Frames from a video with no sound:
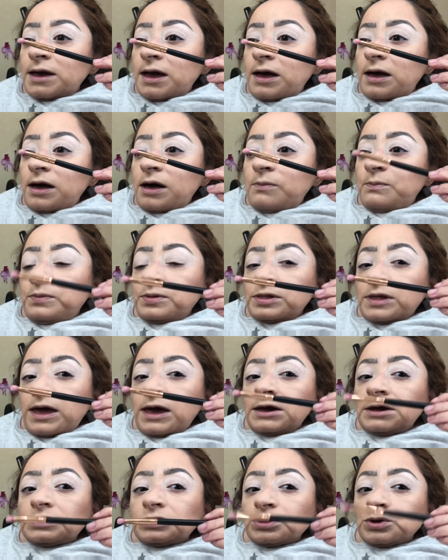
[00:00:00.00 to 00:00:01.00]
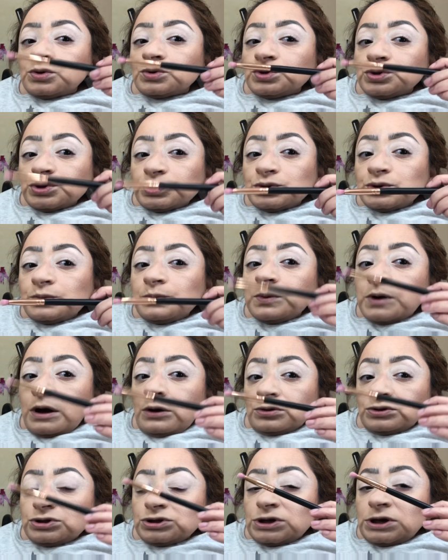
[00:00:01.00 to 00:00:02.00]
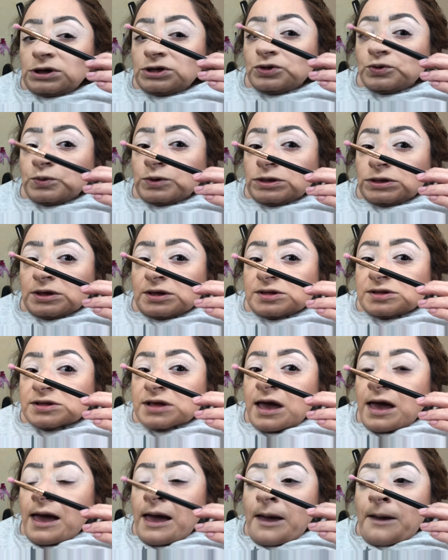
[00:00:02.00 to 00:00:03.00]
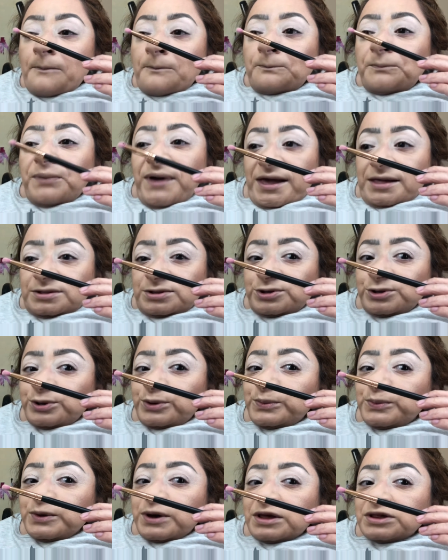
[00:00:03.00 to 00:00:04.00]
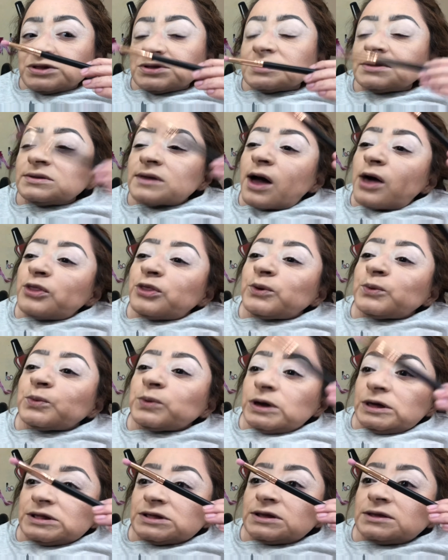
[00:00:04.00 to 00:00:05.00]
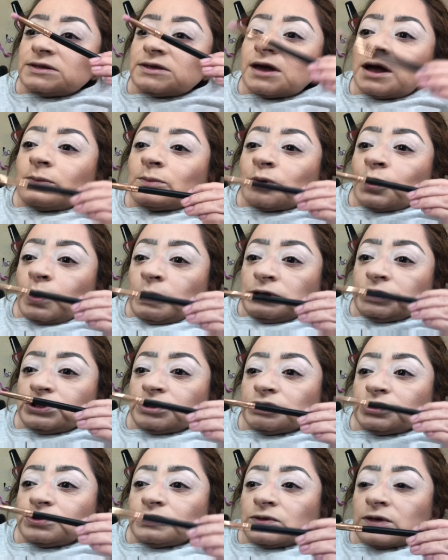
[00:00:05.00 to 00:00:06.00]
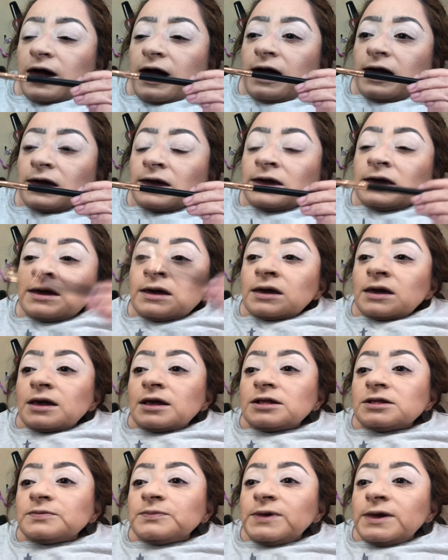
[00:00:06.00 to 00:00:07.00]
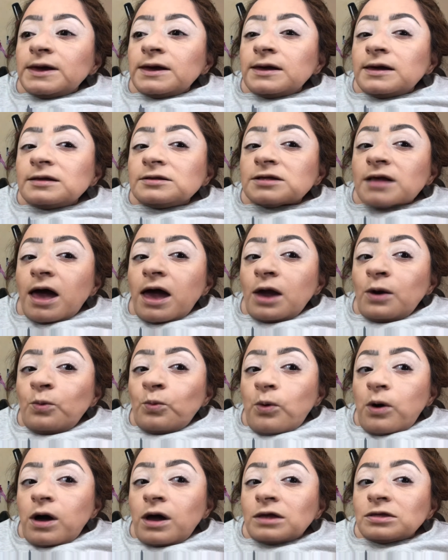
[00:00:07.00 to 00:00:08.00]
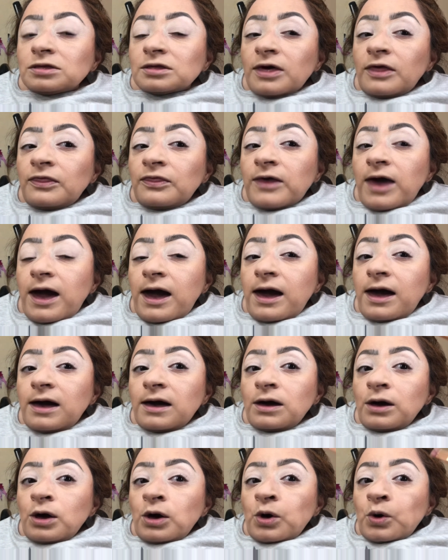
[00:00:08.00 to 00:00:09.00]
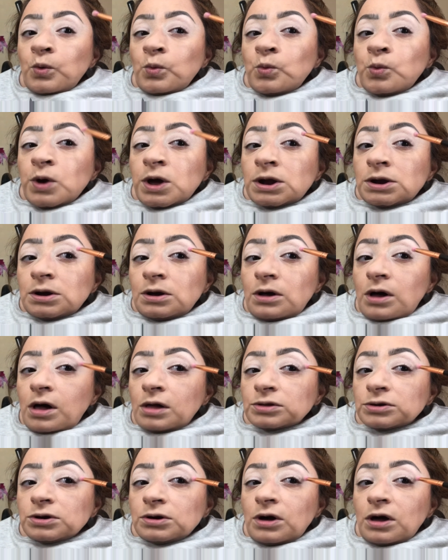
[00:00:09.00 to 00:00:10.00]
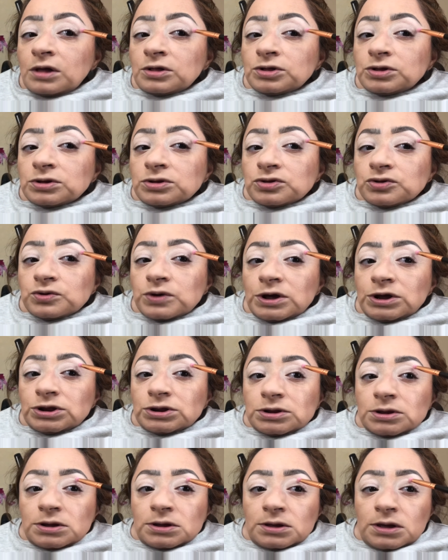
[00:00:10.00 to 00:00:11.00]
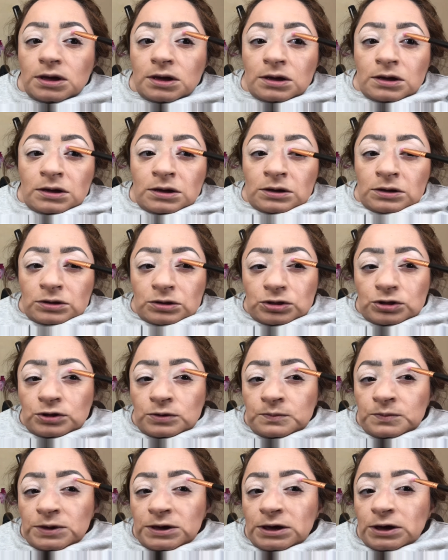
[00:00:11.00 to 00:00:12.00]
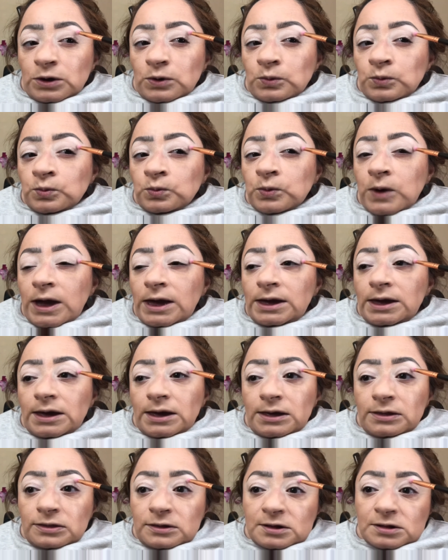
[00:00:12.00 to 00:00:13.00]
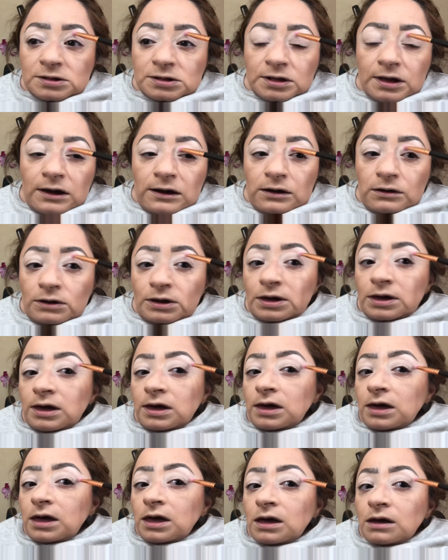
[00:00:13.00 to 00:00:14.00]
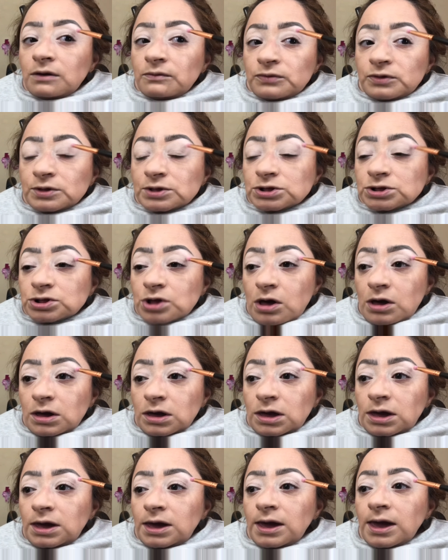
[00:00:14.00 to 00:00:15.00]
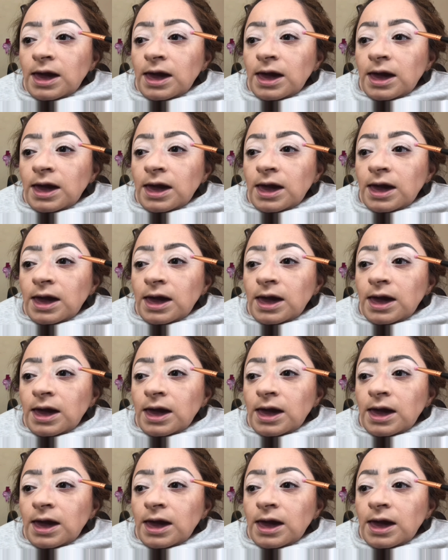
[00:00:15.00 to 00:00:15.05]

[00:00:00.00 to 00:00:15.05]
applying those two brown shades with this pencil brush. Now the reason that I'm going to do that is because I want that one color concentration to be right in this area of the socket,